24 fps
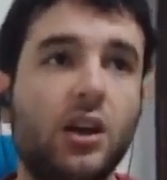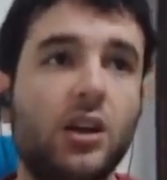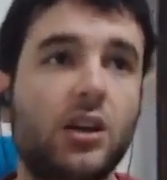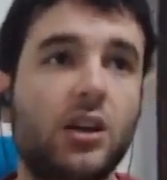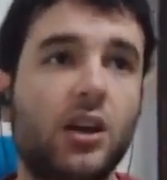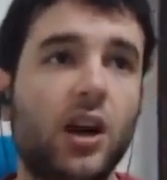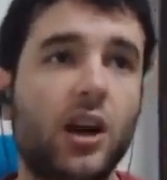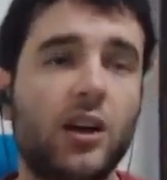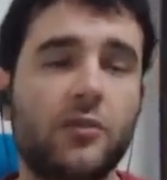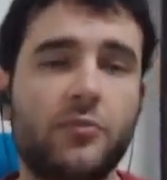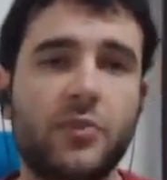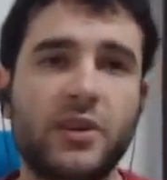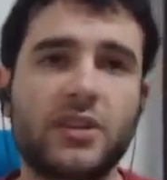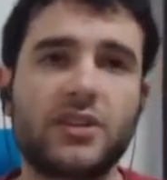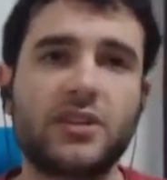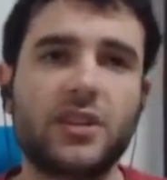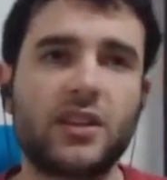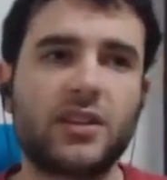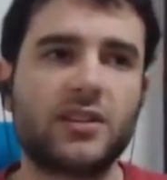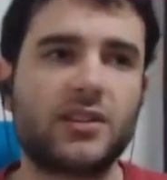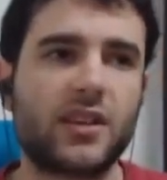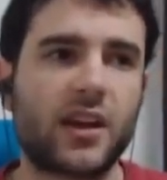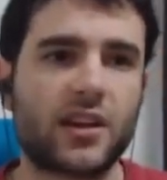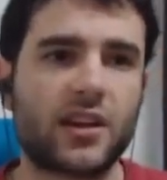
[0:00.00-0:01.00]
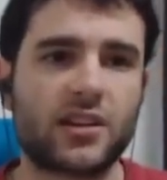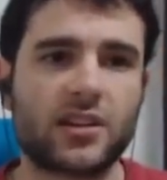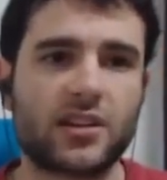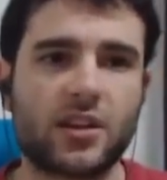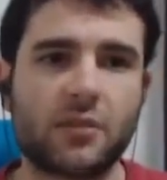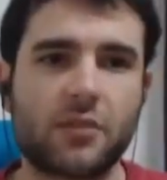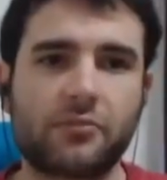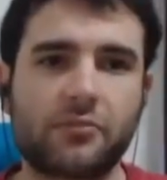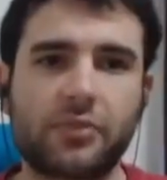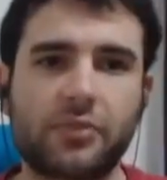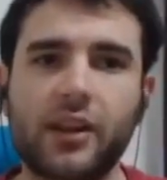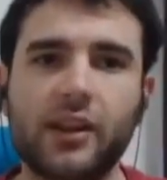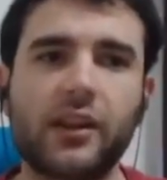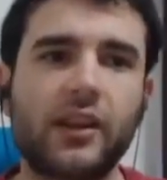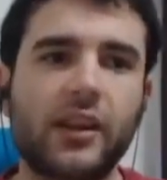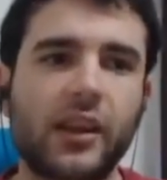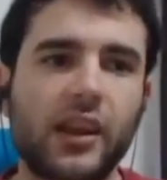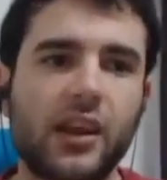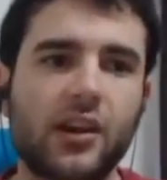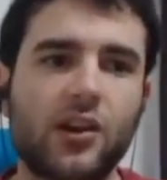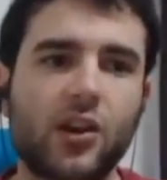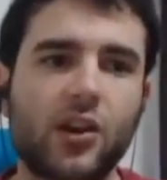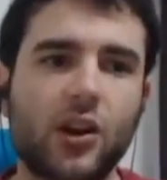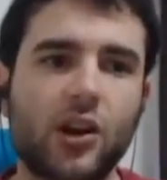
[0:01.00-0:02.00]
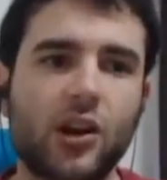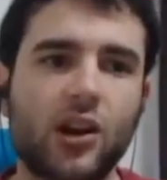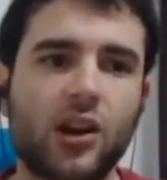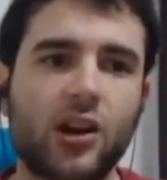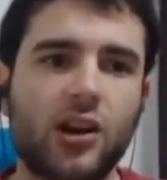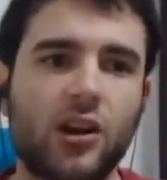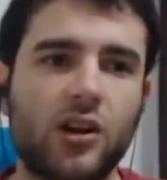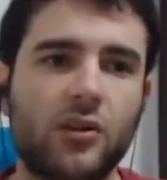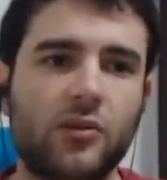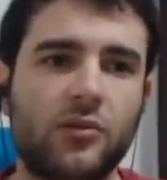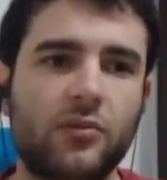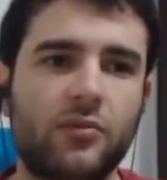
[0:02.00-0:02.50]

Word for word: kind of business that is completely legal,